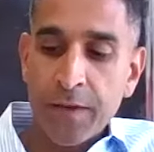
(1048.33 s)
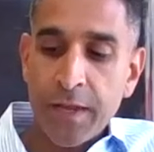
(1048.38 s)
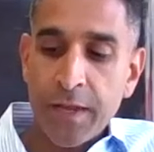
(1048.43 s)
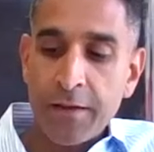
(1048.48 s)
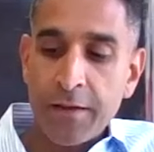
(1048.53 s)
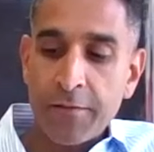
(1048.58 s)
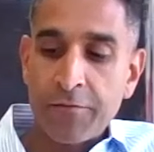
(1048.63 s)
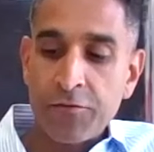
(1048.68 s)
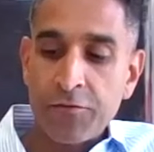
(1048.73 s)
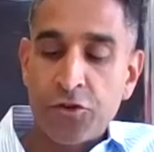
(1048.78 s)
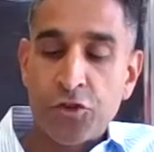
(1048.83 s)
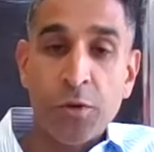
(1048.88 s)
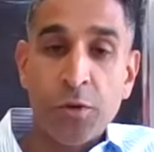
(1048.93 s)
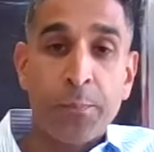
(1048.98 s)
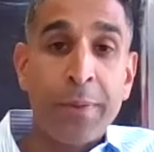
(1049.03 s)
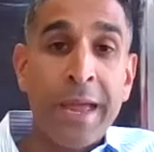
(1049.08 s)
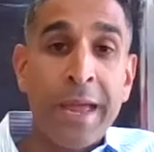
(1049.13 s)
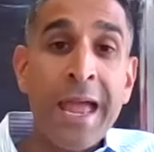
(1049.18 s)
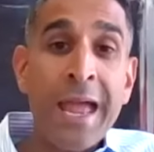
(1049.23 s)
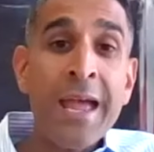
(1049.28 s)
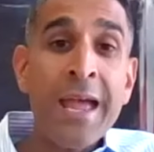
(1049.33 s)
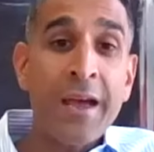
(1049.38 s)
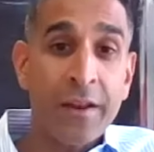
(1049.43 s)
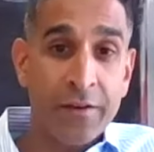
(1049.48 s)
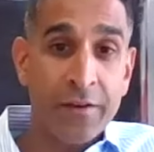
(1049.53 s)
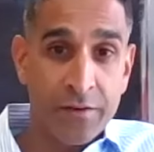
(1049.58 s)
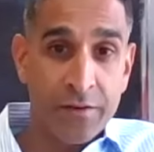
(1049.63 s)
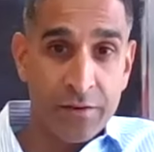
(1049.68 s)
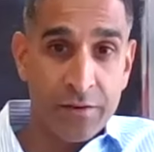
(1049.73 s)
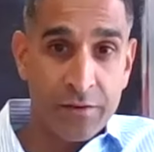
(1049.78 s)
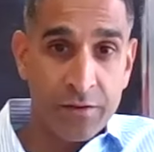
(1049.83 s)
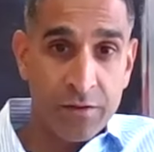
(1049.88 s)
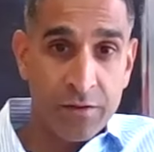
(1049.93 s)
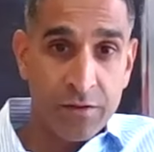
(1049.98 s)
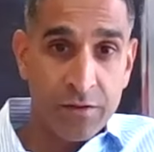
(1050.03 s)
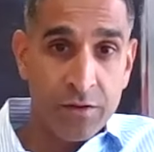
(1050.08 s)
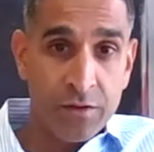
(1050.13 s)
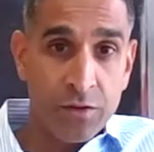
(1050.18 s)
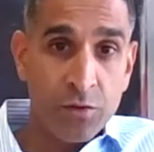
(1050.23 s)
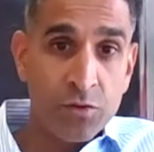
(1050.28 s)
if Japan,
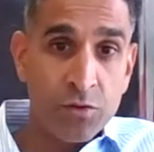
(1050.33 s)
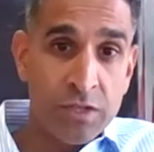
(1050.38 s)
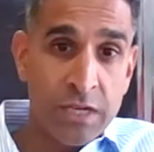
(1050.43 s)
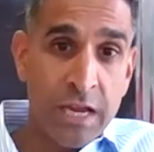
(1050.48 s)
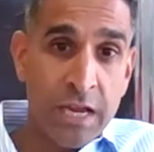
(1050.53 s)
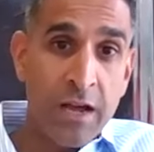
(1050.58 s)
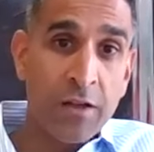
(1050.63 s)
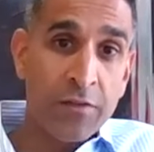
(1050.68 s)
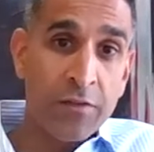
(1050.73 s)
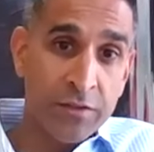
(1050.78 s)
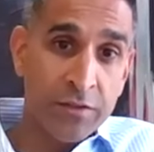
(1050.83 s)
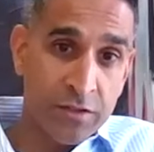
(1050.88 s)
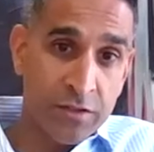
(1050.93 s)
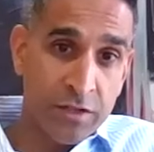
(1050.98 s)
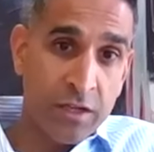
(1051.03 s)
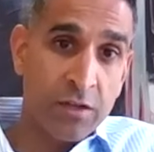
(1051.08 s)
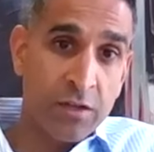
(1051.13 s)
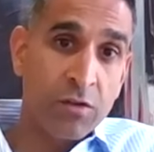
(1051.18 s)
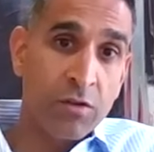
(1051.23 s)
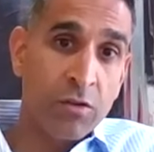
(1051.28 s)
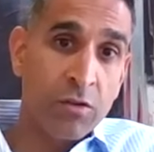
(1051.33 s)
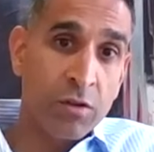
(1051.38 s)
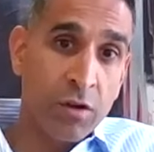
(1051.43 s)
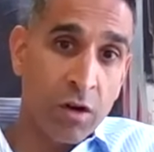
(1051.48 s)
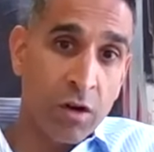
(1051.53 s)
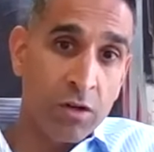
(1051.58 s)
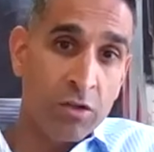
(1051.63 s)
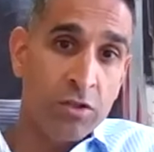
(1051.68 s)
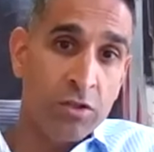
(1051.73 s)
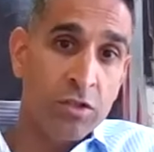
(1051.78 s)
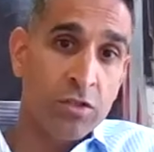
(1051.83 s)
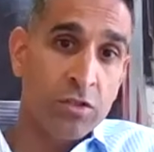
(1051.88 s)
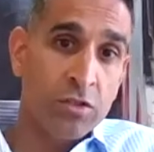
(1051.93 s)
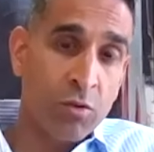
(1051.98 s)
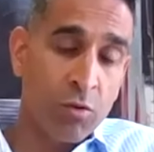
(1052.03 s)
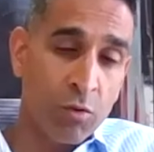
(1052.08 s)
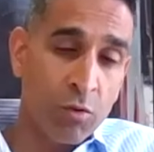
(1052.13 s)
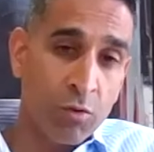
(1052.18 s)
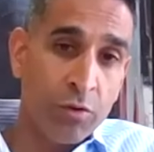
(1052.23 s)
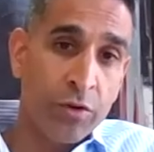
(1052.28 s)
who's now the single largest
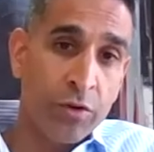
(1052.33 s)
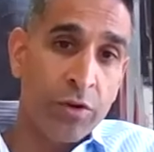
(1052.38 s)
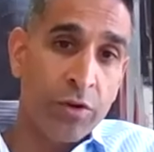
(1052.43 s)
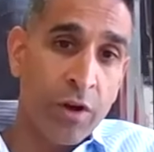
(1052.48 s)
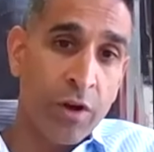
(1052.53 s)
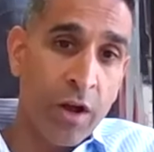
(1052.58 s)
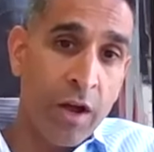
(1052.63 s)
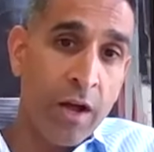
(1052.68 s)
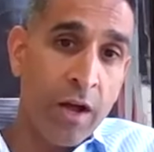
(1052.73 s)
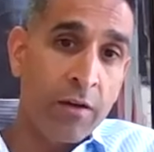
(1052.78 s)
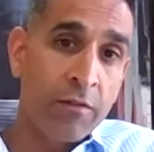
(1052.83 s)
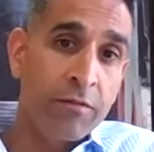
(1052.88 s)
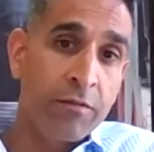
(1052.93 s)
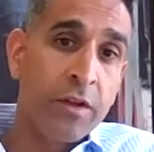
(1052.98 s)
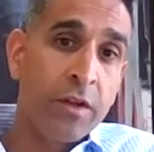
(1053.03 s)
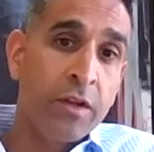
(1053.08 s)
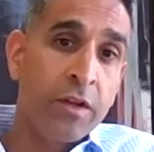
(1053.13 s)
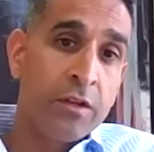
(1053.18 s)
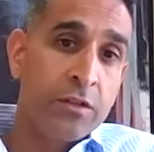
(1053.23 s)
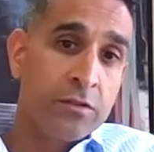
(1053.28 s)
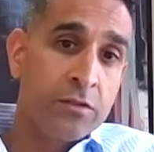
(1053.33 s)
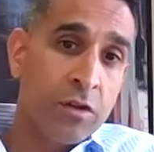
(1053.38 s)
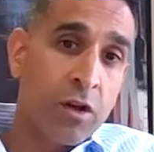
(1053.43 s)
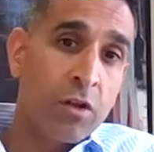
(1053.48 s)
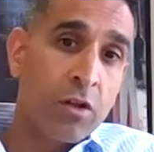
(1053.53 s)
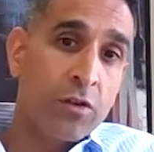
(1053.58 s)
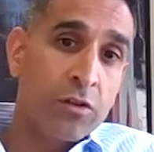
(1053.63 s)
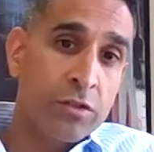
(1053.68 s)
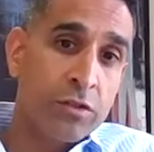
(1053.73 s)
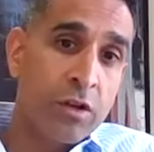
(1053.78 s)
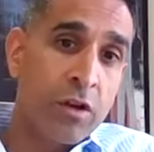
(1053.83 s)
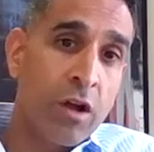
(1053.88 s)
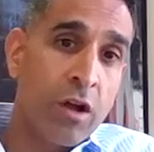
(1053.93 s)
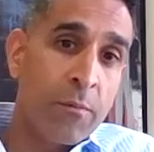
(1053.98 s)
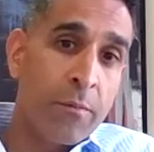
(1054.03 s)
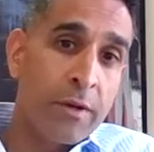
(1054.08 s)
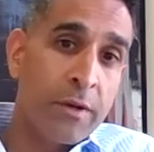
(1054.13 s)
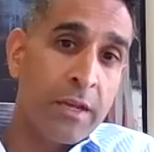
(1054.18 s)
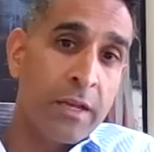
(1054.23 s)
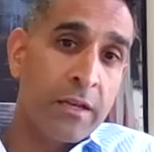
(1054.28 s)
holder of dollar
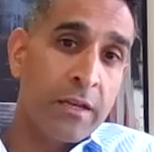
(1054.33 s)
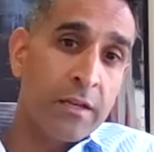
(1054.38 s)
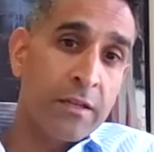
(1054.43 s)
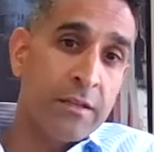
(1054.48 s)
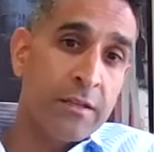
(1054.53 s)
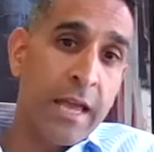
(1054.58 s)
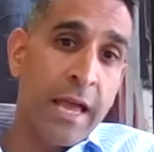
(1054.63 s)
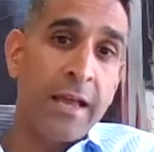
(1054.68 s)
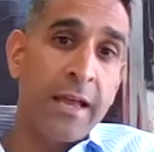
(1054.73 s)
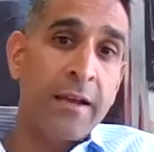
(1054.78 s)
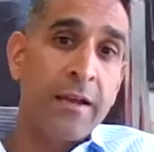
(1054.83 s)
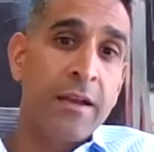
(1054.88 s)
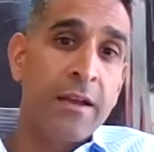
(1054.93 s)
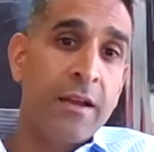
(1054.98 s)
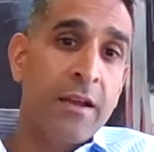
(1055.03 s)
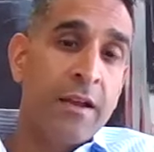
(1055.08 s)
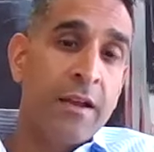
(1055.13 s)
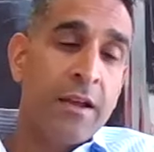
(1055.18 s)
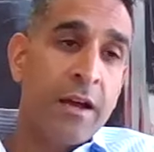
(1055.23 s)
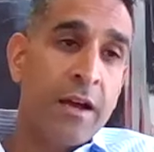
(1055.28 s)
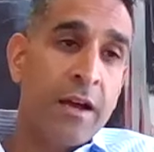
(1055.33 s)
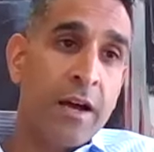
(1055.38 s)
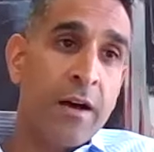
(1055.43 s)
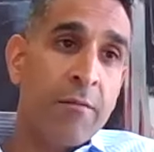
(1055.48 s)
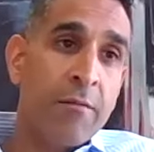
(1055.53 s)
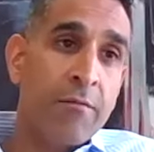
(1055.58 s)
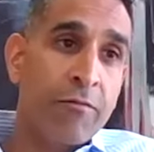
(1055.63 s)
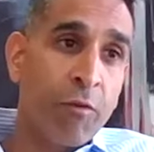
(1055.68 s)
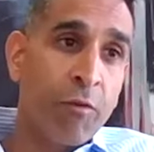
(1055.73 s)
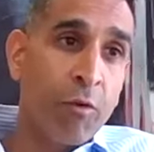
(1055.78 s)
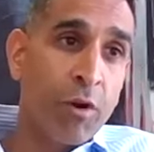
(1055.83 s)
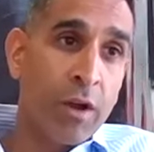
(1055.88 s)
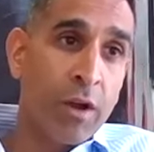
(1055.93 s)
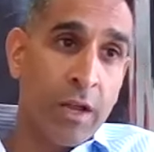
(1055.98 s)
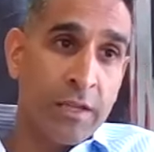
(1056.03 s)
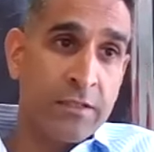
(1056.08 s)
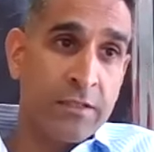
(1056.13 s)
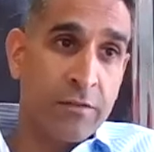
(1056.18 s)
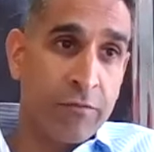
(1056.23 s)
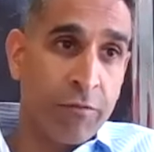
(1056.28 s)
denominated debt
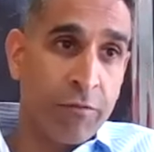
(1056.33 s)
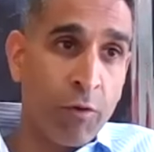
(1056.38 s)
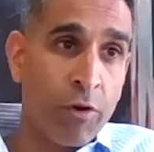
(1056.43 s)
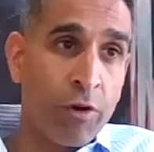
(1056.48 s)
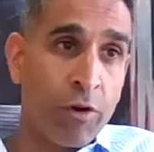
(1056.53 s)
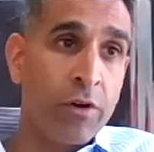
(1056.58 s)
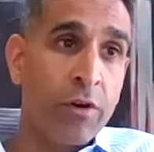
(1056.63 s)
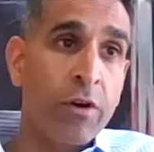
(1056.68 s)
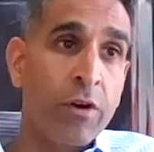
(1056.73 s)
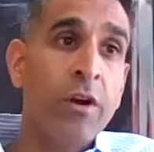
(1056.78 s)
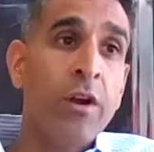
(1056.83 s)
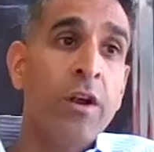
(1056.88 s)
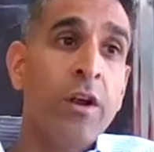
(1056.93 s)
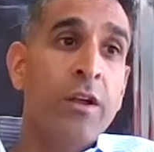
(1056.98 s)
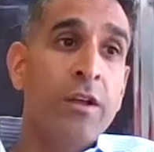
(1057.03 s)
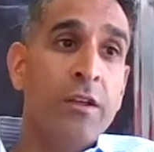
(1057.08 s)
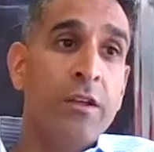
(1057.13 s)
as a foreigner,